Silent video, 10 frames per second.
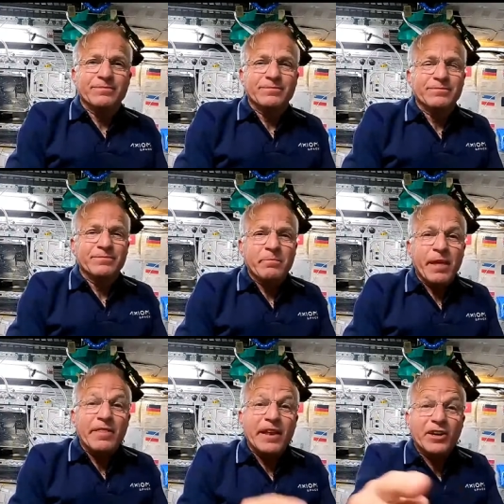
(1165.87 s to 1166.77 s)
Thank you so
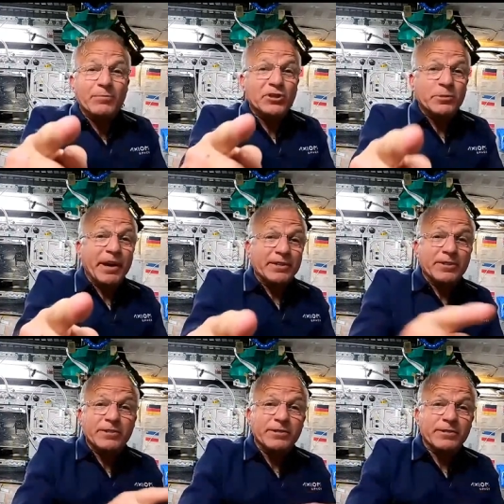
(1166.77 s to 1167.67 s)
and much. Have a space.
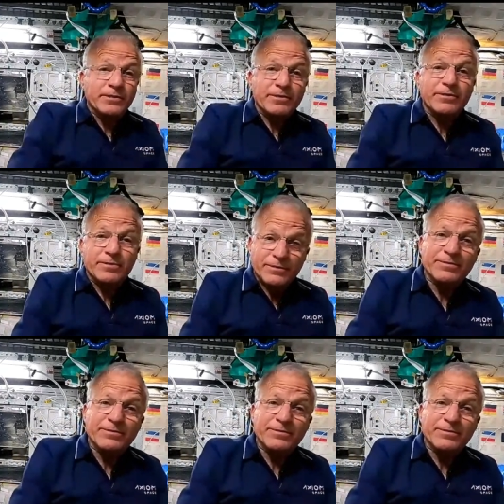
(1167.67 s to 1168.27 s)
wonderful time.